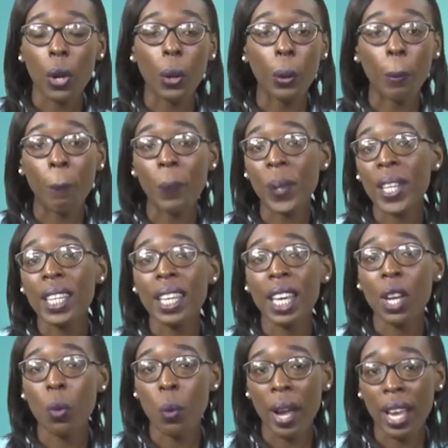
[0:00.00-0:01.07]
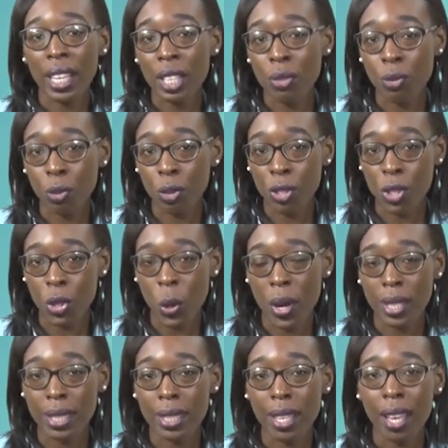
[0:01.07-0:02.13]
or PAYE for
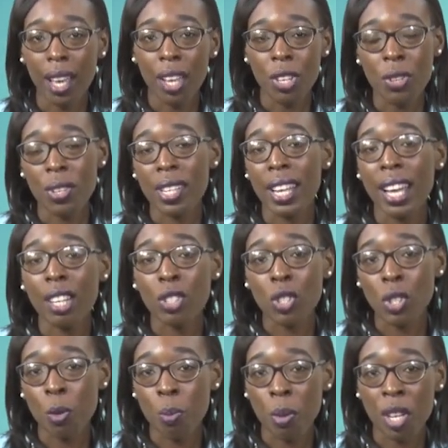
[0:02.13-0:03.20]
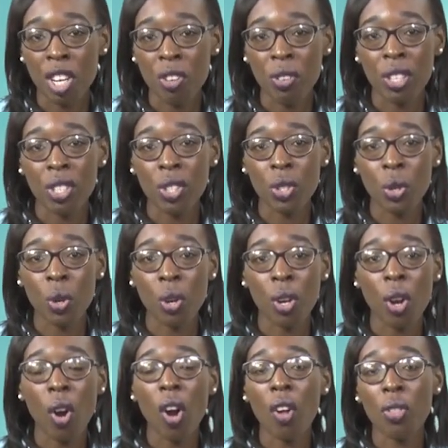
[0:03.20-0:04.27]
short. You can ask your parents
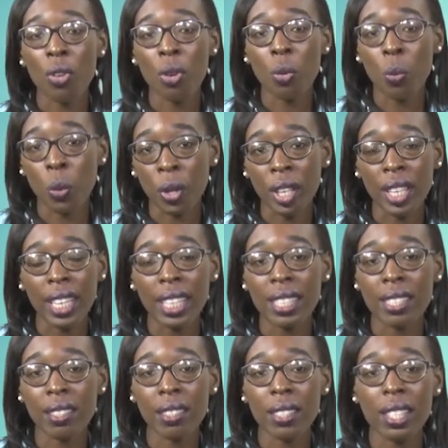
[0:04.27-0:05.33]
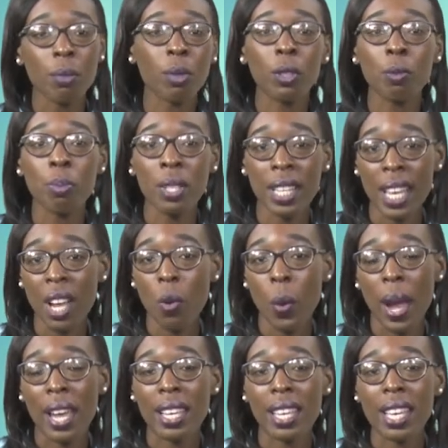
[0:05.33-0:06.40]
or other working adults about
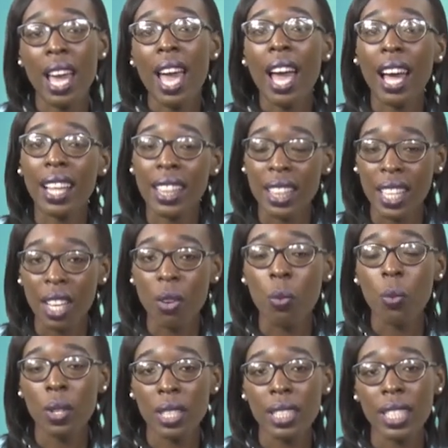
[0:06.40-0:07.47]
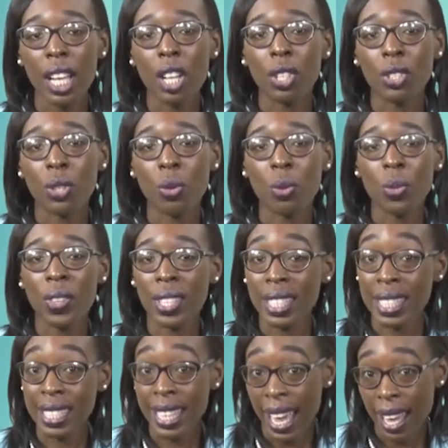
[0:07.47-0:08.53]
PAYE, and they will tell you that
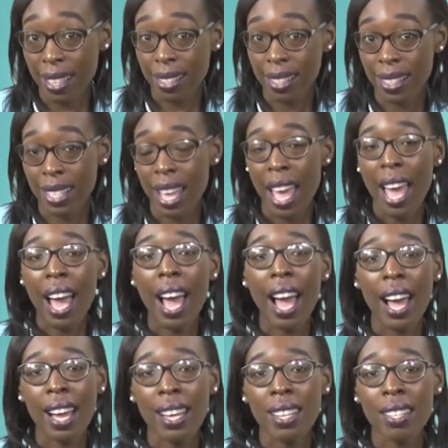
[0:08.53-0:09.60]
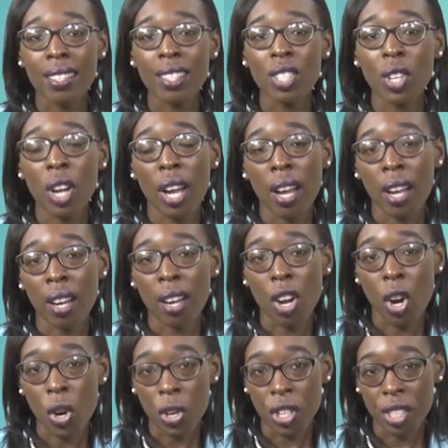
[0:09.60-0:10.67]
yes, as
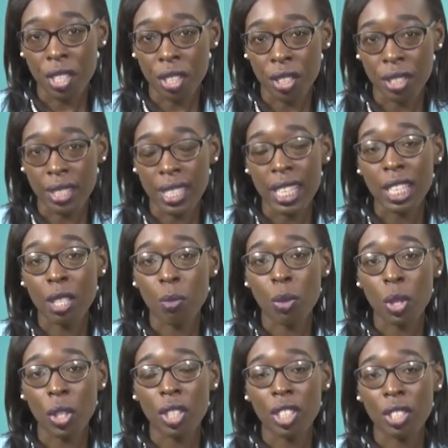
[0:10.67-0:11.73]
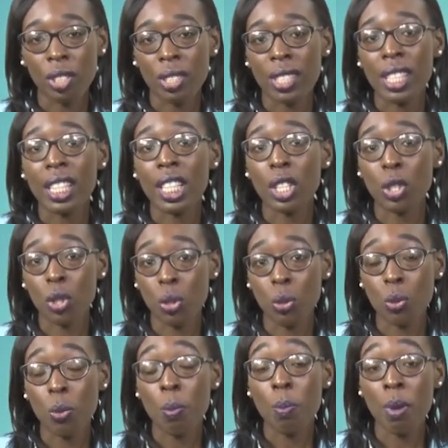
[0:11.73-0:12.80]
earners, income earners, they
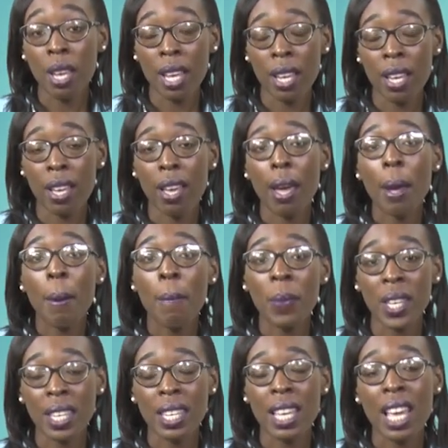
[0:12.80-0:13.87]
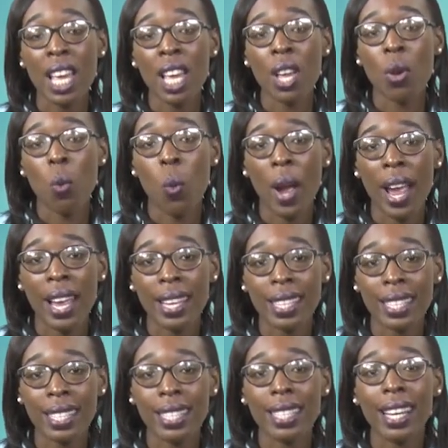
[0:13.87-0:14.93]
do pay
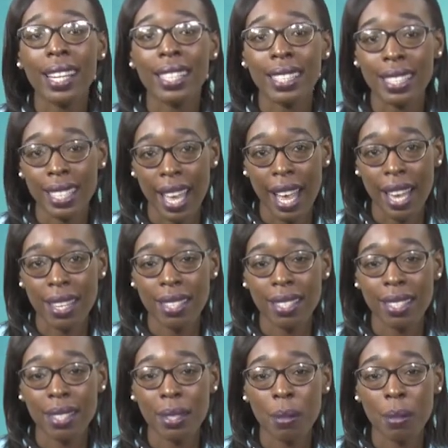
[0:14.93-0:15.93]
PAYE tax.